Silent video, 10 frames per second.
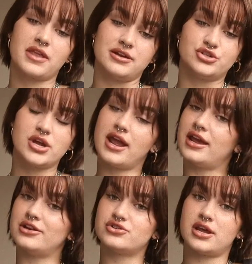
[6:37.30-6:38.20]
and
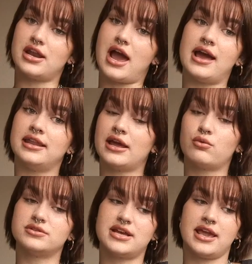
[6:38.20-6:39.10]
change, and I
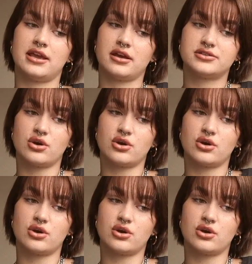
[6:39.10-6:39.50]
will take,